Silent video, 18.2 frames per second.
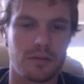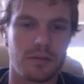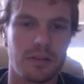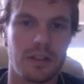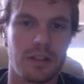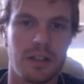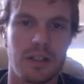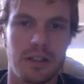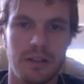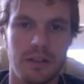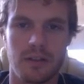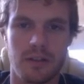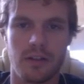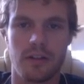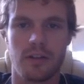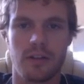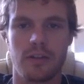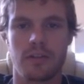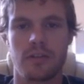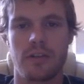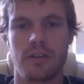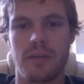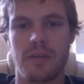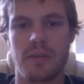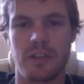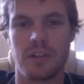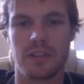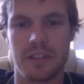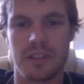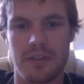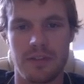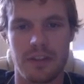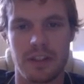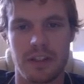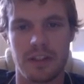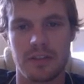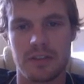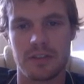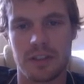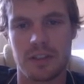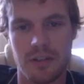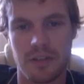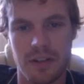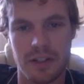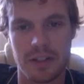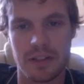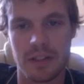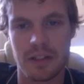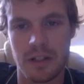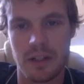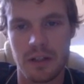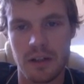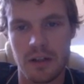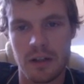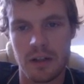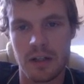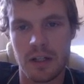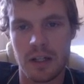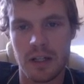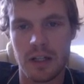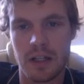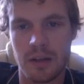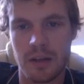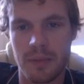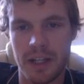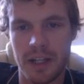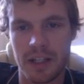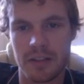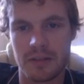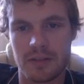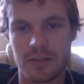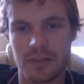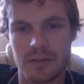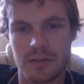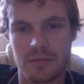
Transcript: No, not green, because everything else is green. Make it